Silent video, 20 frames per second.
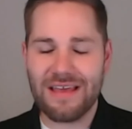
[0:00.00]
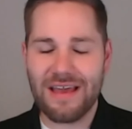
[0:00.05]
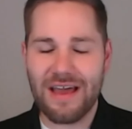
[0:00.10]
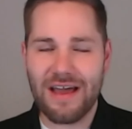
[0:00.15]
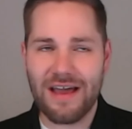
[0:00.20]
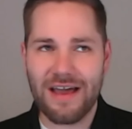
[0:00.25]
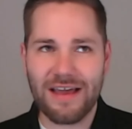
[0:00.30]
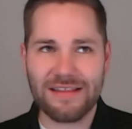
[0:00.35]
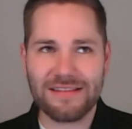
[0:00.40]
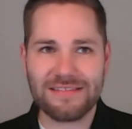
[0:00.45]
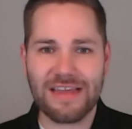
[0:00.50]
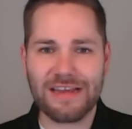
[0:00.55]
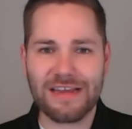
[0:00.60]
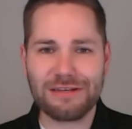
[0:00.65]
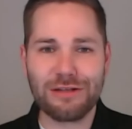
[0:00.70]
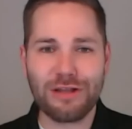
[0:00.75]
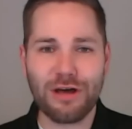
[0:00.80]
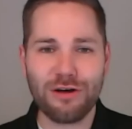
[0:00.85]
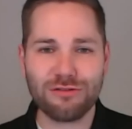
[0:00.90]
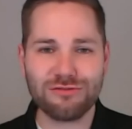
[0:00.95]

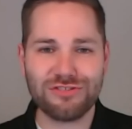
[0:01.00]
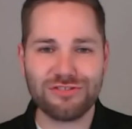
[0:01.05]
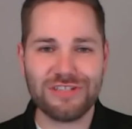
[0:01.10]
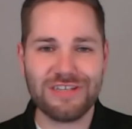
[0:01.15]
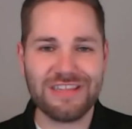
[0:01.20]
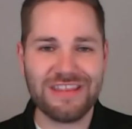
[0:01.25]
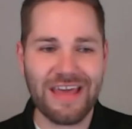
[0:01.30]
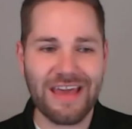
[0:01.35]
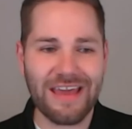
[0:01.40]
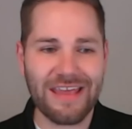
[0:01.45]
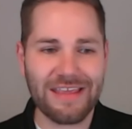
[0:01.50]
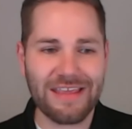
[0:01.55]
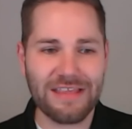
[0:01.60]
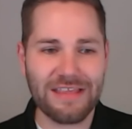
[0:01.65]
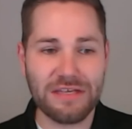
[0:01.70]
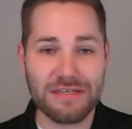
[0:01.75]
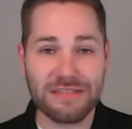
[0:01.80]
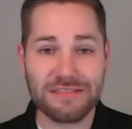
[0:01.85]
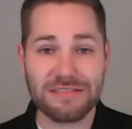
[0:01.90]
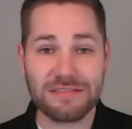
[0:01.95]
technology that
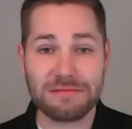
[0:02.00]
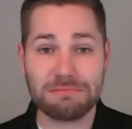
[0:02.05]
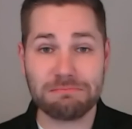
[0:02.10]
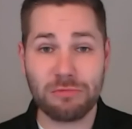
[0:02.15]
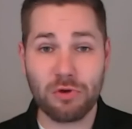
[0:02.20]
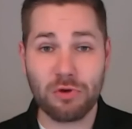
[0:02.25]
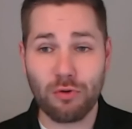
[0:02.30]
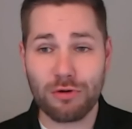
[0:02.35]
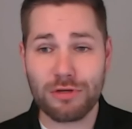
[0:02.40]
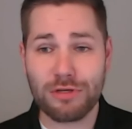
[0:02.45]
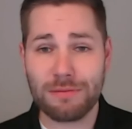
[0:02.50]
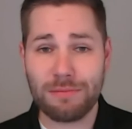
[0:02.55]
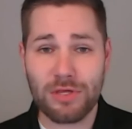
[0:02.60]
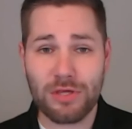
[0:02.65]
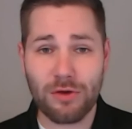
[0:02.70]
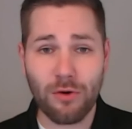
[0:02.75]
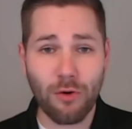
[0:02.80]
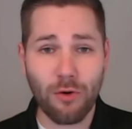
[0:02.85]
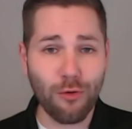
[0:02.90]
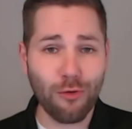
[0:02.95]
is going to
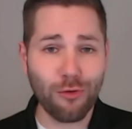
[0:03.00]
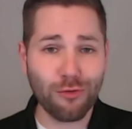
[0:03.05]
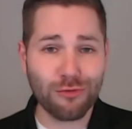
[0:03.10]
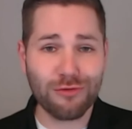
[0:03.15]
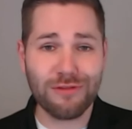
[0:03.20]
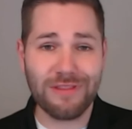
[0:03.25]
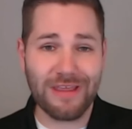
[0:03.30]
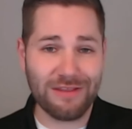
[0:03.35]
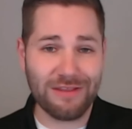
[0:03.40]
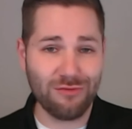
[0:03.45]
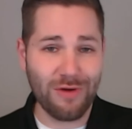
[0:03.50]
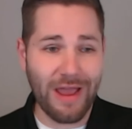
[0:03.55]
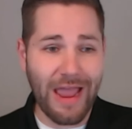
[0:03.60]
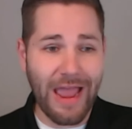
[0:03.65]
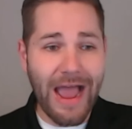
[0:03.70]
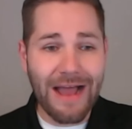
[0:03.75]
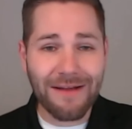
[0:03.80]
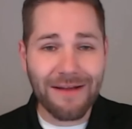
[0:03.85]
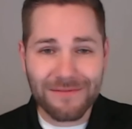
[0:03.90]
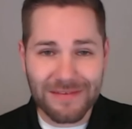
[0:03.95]
be old, that you
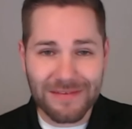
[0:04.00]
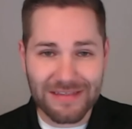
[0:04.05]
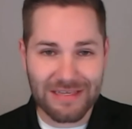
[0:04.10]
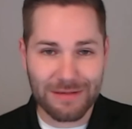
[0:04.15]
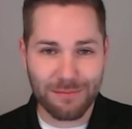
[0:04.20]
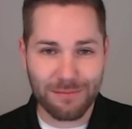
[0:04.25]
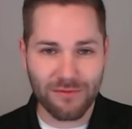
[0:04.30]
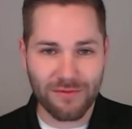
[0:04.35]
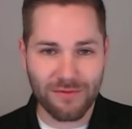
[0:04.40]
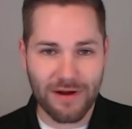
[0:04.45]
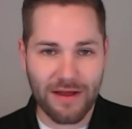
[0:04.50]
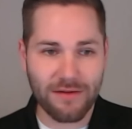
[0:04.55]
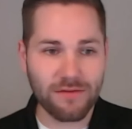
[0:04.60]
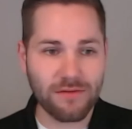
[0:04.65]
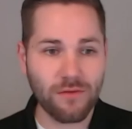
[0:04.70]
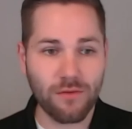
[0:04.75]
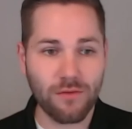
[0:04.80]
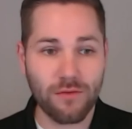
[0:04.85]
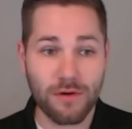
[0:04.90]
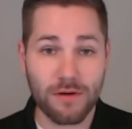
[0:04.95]
have to keep
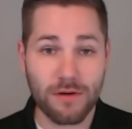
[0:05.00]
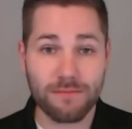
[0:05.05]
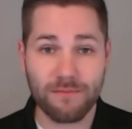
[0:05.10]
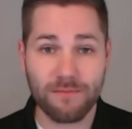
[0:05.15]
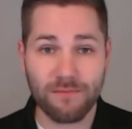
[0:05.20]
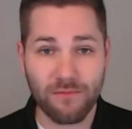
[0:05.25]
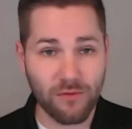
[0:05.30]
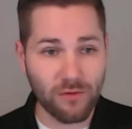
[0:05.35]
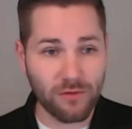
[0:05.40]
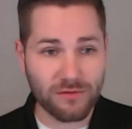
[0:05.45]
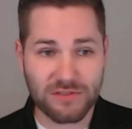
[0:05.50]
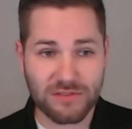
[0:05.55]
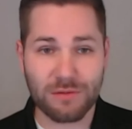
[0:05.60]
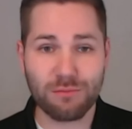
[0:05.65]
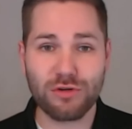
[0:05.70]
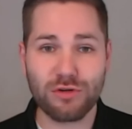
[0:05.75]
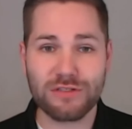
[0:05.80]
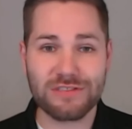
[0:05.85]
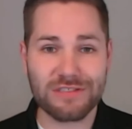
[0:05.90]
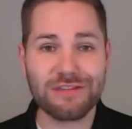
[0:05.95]
around, or for
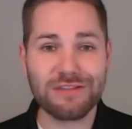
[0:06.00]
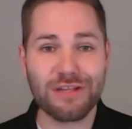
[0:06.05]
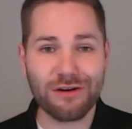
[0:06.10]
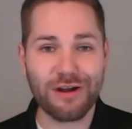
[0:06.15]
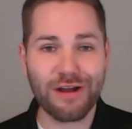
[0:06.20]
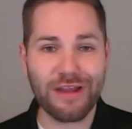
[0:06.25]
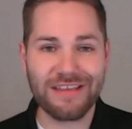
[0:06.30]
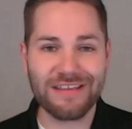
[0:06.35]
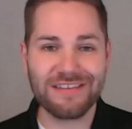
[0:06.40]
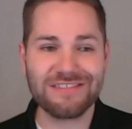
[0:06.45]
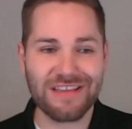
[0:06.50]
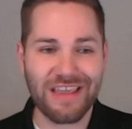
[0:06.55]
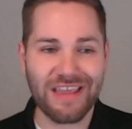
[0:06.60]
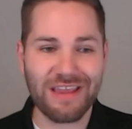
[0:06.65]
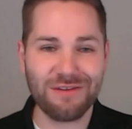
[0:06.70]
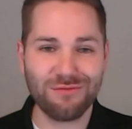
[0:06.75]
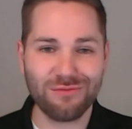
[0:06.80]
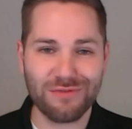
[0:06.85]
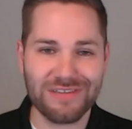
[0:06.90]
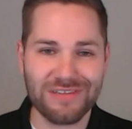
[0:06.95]
some reason there is
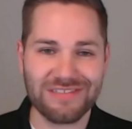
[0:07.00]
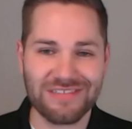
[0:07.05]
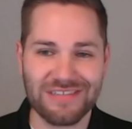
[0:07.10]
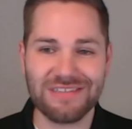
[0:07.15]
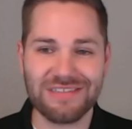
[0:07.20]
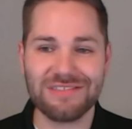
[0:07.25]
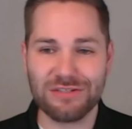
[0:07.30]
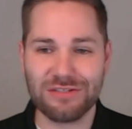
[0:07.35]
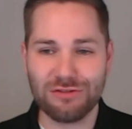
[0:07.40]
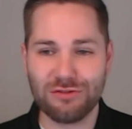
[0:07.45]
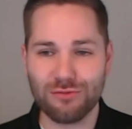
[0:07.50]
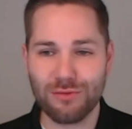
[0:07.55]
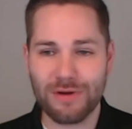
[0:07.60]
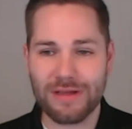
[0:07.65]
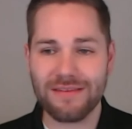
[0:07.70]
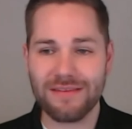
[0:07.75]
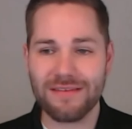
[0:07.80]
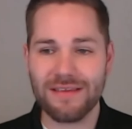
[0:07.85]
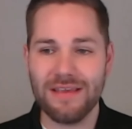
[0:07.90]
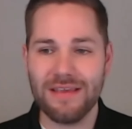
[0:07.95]
a reason to do
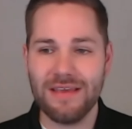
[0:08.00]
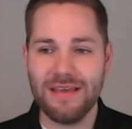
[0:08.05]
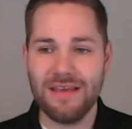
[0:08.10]
it?